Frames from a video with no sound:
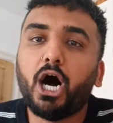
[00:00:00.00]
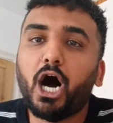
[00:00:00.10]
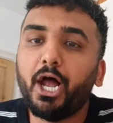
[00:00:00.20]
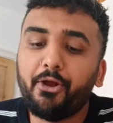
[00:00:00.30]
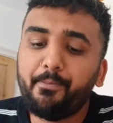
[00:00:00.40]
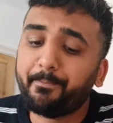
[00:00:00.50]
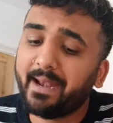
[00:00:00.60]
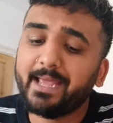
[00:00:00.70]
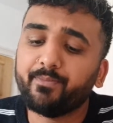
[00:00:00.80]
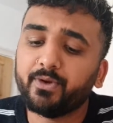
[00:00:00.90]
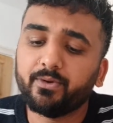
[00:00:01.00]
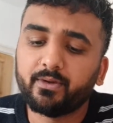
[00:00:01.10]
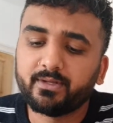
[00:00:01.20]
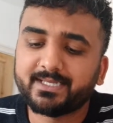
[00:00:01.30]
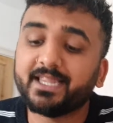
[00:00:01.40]
I don't blame you,
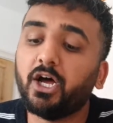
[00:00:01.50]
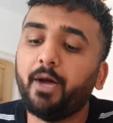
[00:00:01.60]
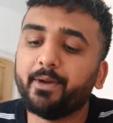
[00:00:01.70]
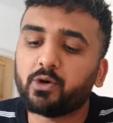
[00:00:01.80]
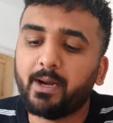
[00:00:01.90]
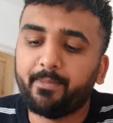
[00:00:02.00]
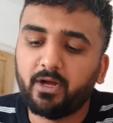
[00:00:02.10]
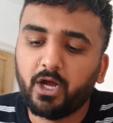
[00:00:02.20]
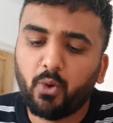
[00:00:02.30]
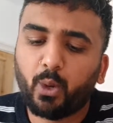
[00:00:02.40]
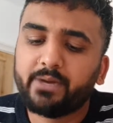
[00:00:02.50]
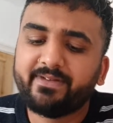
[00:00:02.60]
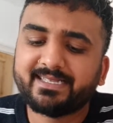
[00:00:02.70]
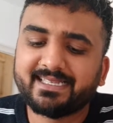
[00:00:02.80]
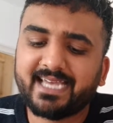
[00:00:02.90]
said the hermit crab. One of
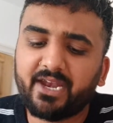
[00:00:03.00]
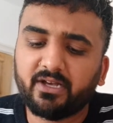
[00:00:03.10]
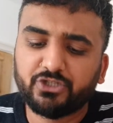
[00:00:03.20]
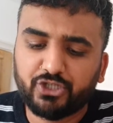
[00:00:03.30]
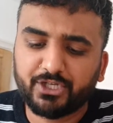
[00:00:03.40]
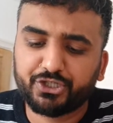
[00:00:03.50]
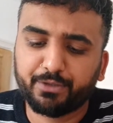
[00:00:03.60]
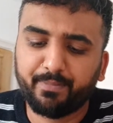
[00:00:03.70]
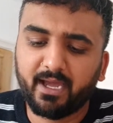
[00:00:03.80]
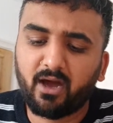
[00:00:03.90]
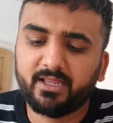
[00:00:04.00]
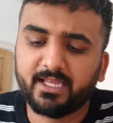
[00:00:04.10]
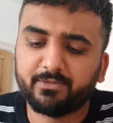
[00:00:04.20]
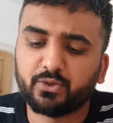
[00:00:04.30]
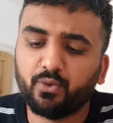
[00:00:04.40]
his antennae gestured behind
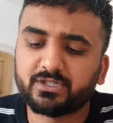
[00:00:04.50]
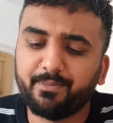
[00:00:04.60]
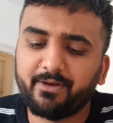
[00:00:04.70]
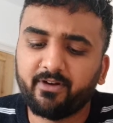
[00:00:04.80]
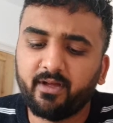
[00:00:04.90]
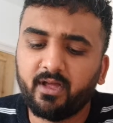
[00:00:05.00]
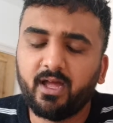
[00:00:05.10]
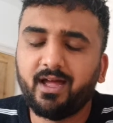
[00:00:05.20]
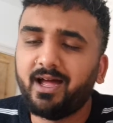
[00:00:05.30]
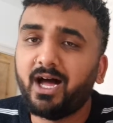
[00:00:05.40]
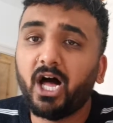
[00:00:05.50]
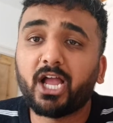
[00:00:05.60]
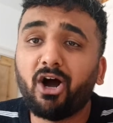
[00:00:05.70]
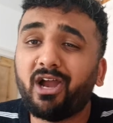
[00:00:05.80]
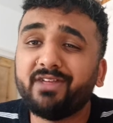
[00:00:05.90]
him towards the mirror. I
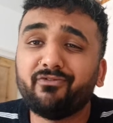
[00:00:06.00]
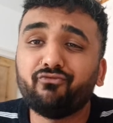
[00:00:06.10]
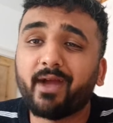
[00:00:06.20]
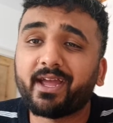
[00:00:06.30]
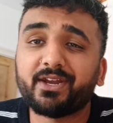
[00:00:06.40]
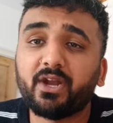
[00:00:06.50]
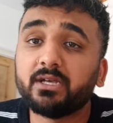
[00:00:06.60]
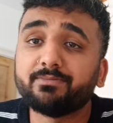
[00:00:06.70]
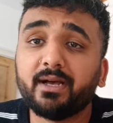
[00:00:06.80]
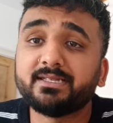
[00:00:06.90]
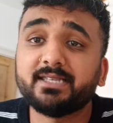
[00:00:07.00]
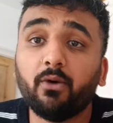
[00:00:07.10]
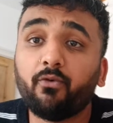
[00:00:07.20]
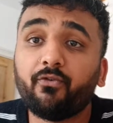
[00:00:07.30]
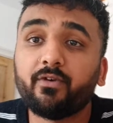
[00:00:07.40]
can't even recognise
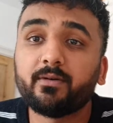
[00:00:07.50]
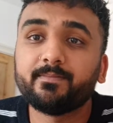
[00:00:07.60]
myself.